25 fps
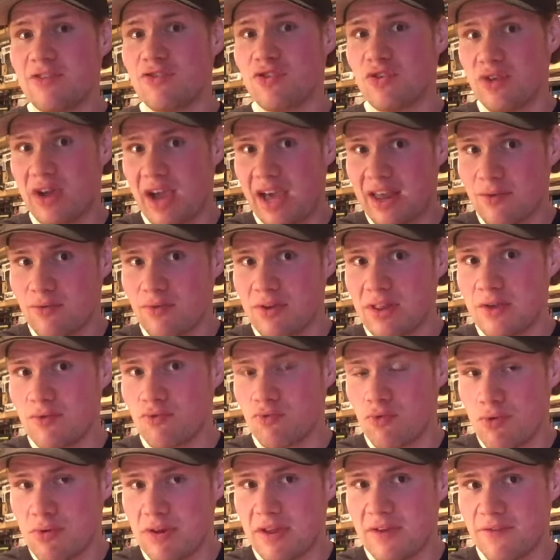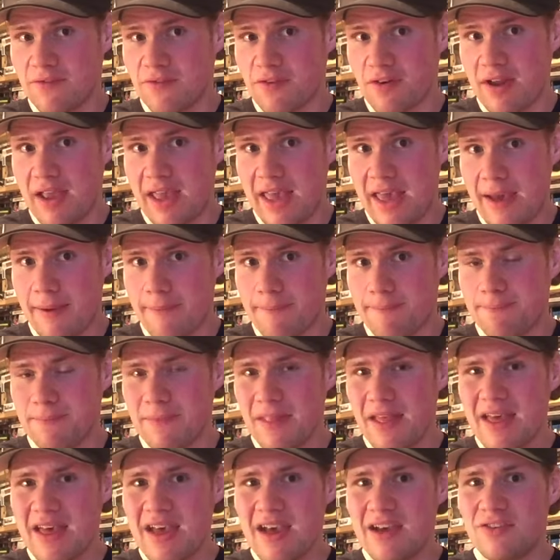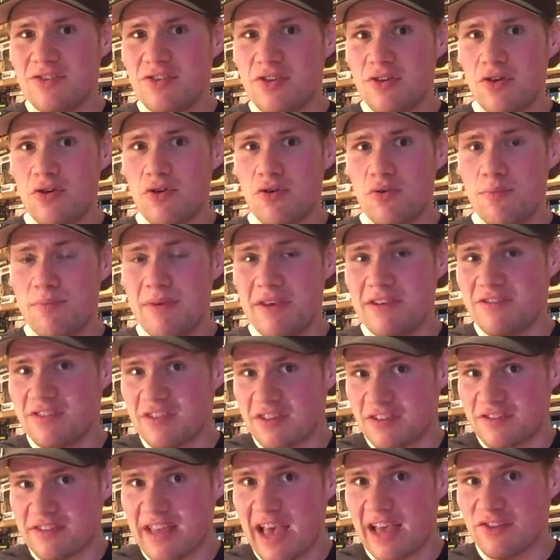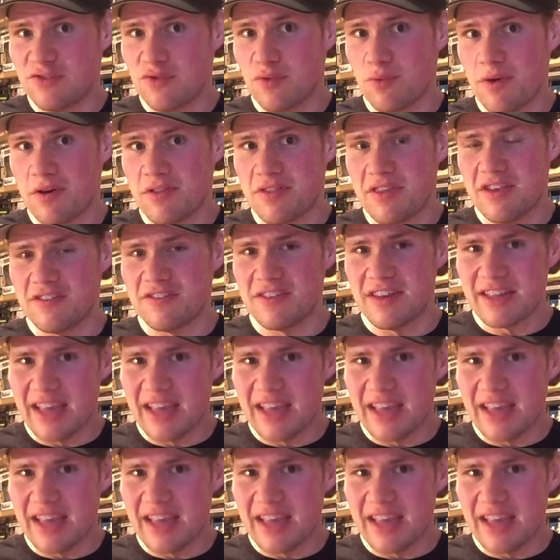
is you're kind of really rooting for him to be successful with this.